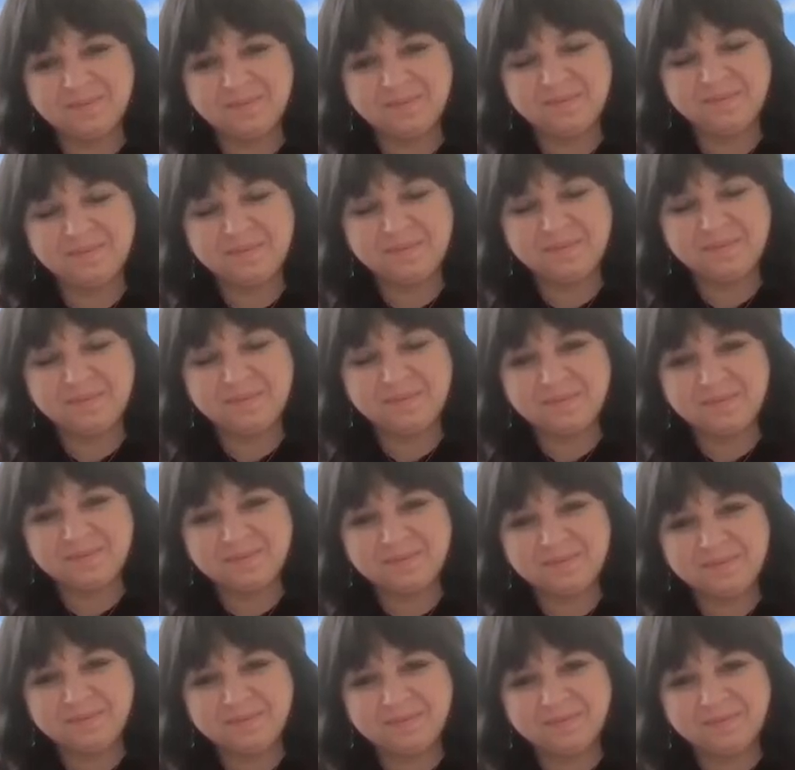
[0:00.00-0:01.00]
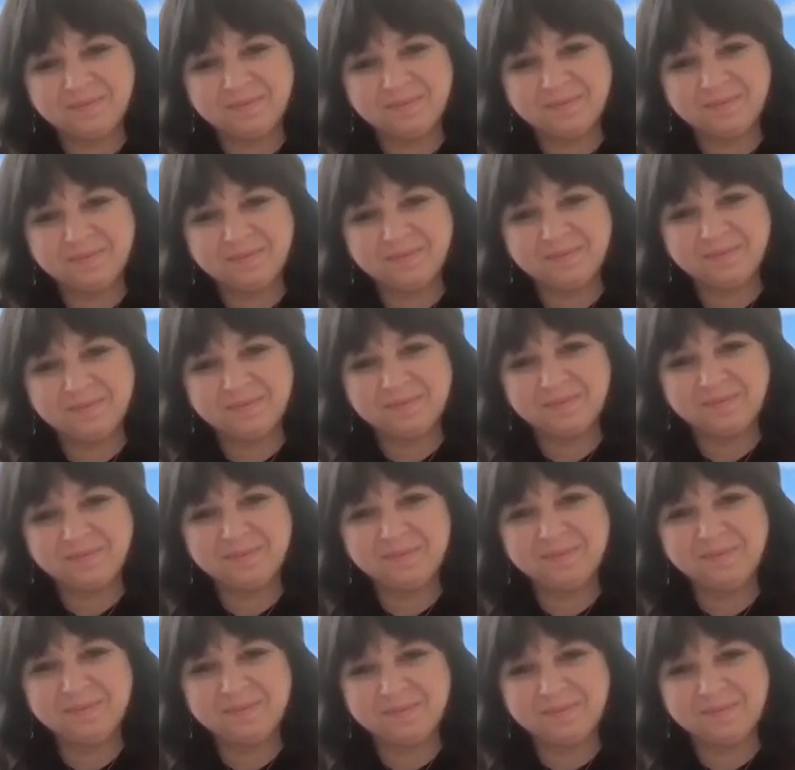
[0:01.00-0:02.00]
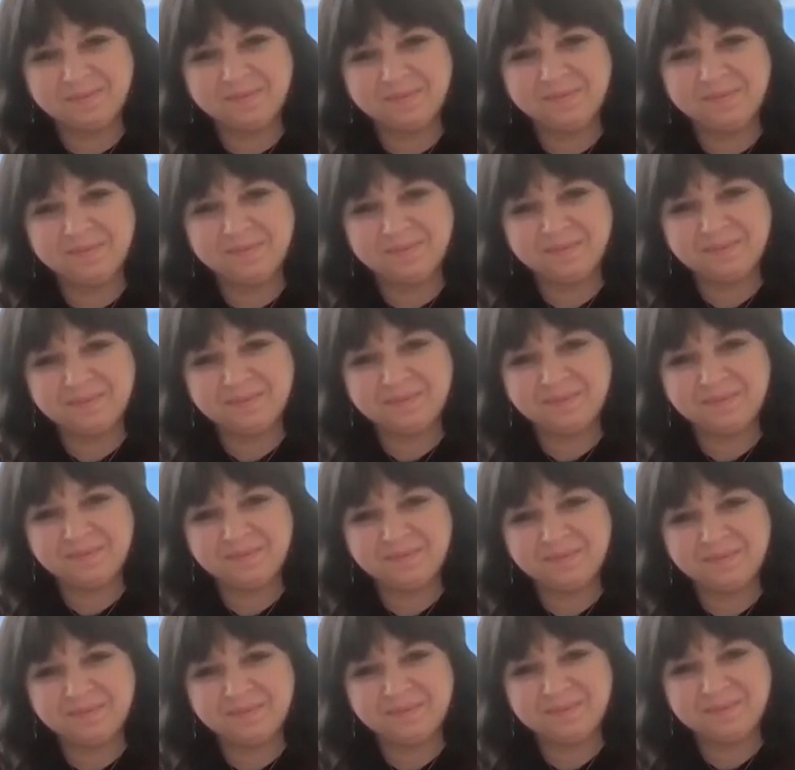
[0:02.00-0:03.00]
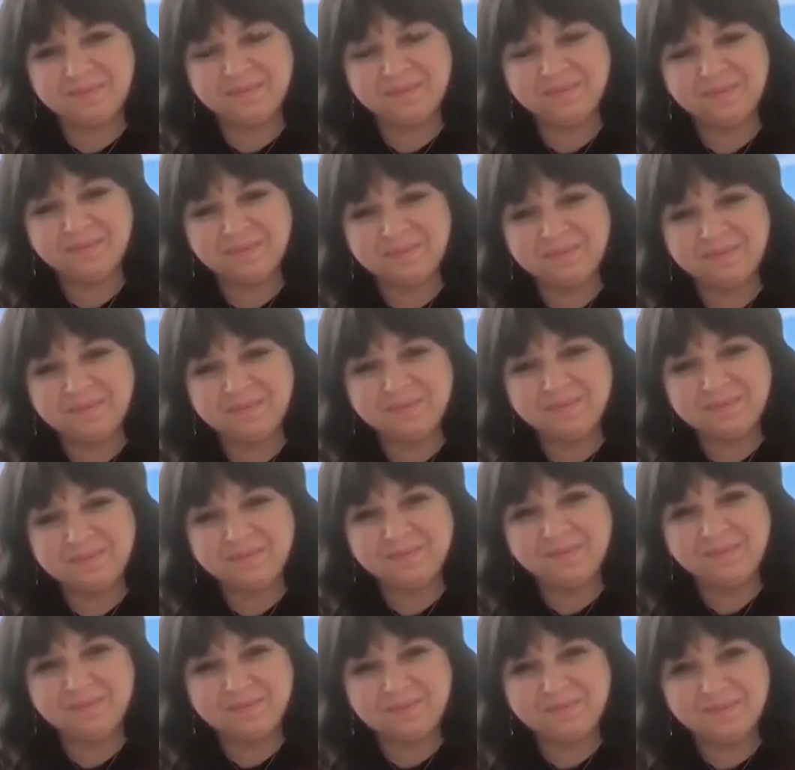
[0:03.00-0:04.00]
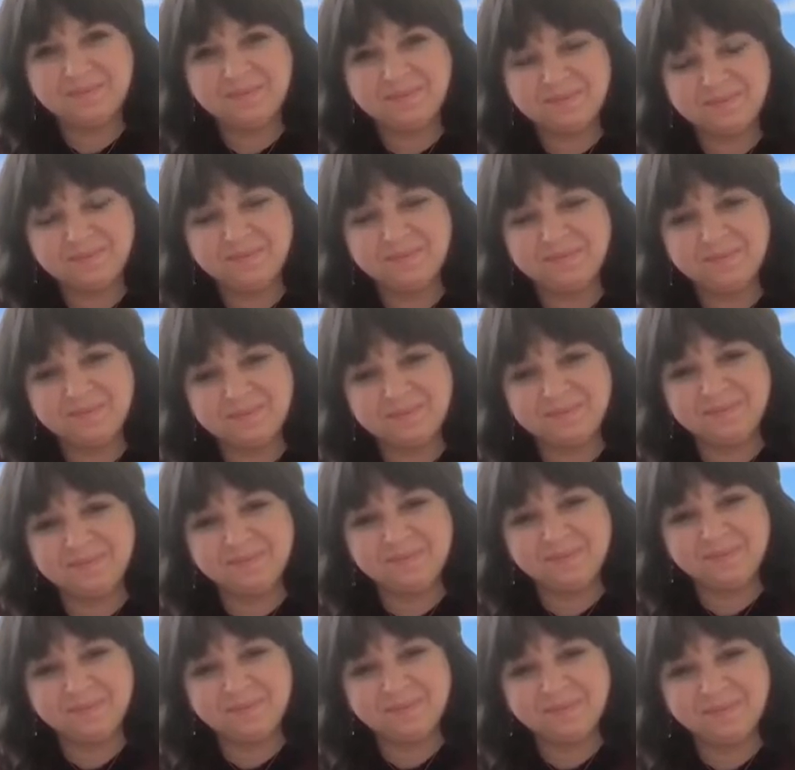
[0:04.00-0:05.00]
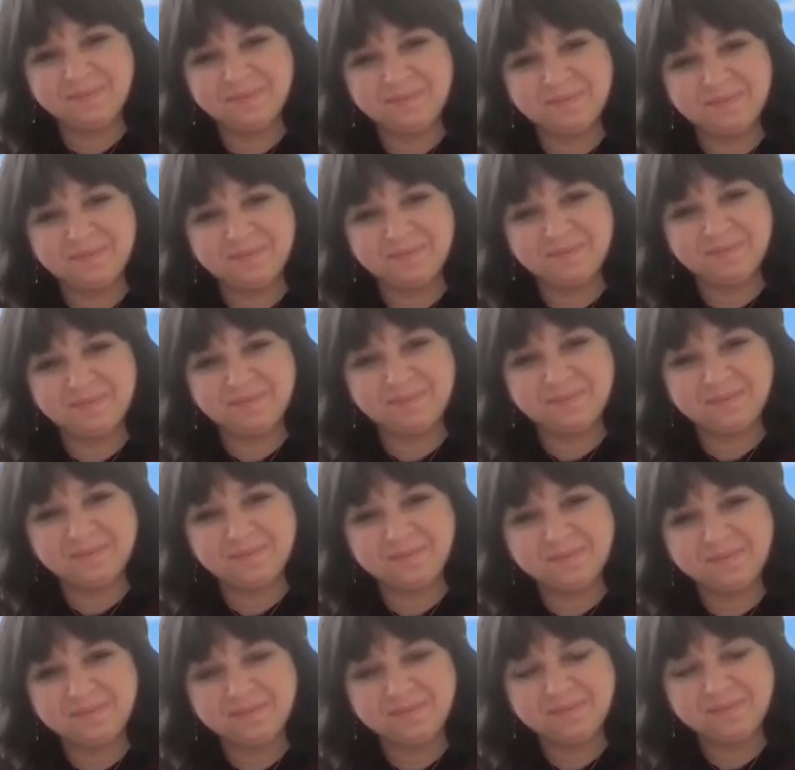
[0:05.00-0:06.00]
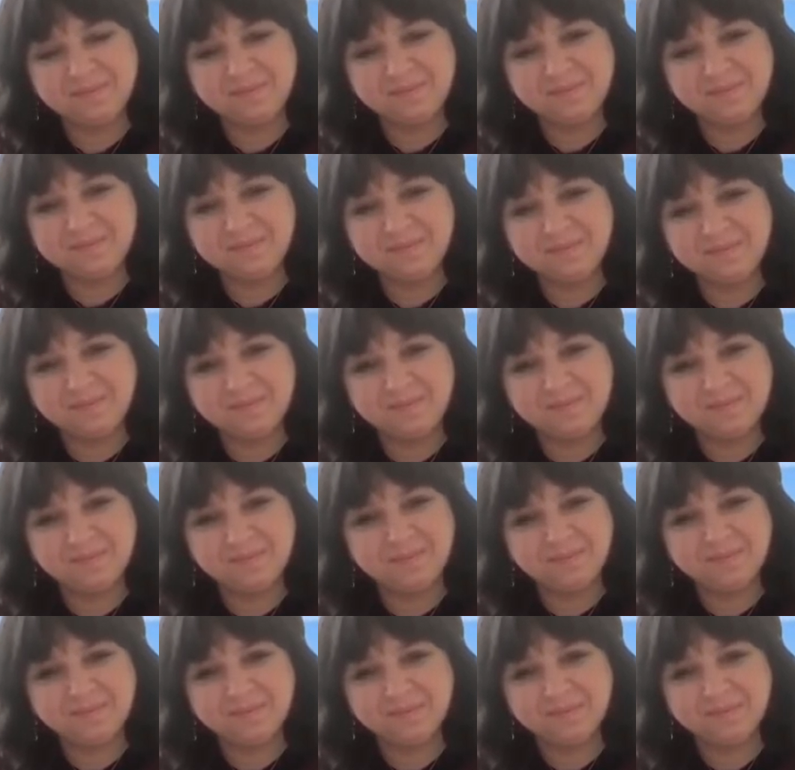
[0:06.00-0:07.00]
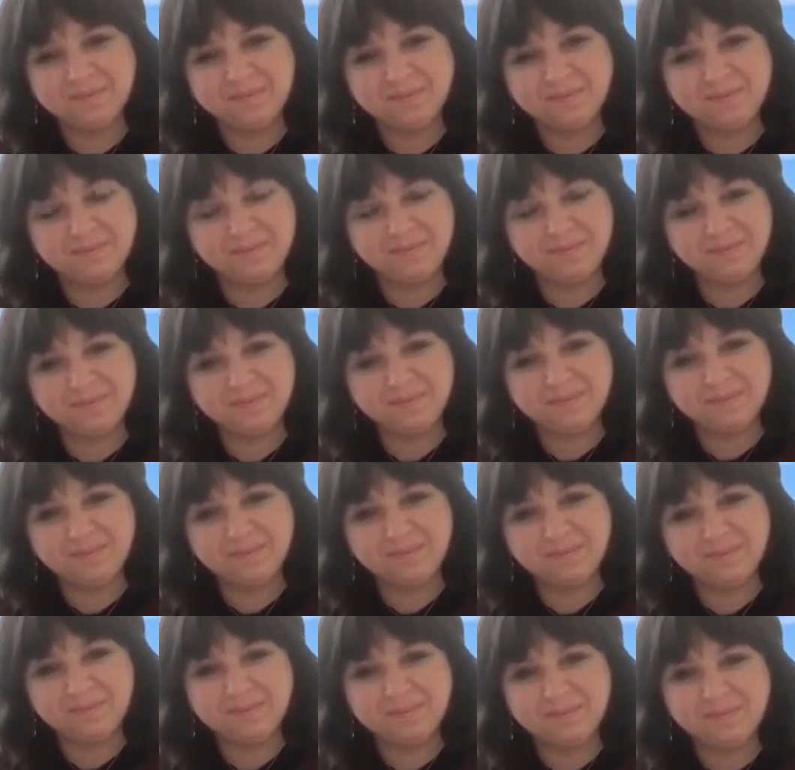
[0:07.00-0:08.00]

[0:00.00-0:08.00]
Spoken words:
(not speaking)